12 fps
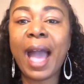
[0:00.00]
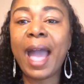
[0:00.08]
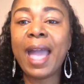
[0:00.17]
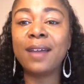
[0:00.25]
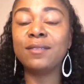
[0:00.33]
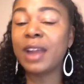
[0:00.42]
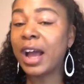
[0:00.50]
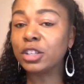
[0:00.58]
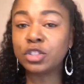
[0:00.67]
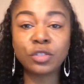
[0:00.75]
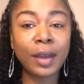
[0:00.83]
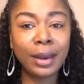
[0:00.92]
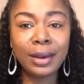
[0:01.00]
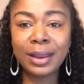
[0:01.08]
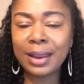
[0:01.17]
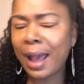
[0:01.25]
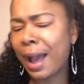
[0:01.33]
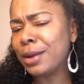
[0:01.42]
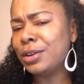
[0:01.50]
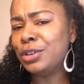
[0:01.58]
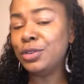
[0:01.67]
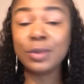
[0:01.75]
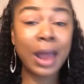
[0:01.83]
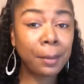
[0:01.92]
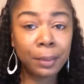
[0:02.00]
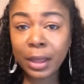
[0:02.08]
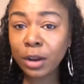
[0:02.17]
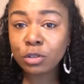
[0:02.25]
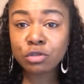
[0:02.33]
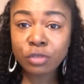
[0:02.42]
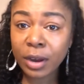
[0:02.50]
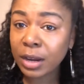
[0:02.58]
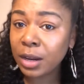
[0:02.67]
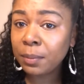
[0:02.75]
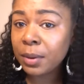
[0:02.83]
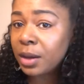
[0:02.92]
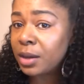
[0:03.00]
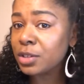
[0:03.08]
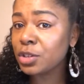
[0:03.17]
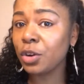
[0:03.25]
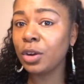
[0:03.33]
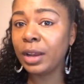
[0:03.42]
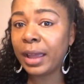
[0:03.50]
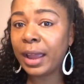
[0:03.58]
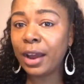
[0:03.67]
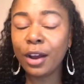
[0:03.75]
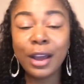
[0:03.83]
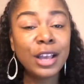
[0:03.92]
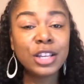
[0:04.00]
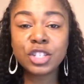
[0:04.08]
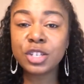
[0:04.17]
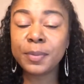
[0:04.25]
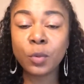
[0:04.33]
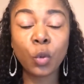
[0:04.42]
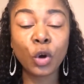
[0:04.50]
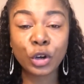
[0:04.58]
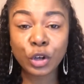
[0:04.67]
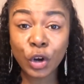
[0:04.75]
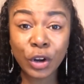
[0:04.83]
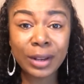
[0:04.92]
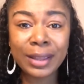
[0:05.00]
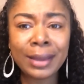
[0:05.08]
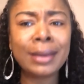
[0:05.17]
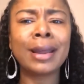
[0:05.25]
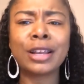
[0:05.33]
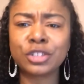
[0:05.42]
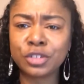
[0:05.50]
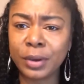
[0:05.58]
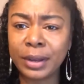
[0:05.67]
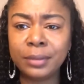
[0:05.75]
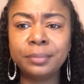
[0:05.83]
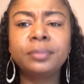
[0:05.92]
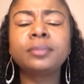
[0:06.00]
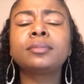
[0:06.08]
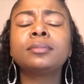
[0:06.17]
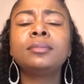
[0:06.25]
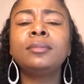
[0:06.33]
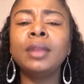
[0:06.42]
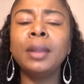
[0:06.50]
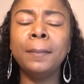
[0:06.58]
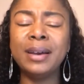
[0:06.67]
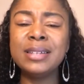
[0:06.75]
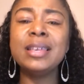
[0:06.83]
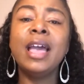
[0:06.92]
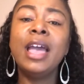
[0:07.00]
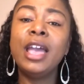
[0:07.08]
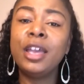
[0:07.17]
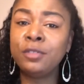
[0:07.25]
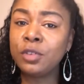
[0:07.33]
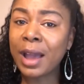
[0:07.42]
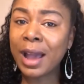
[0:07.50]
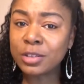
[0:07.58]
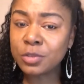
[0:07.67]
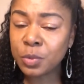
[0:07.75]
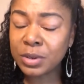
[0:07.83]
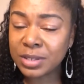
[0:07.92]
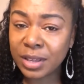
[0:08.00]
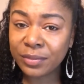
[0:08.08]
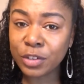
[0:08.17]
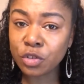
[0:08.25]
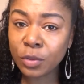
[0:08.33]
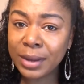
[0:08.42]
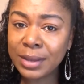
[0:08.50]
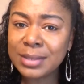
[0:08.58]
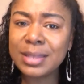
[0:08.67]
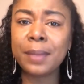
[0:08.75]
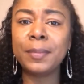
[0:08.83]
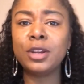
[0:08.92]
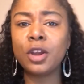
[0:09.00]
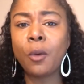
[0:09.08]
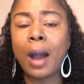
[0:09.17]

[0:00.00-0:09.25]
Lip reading: I have not straightened it. I do not plan on straightening it because curly hair should be worn curly and not straight. But if you guys want to see if it straightens, let me know.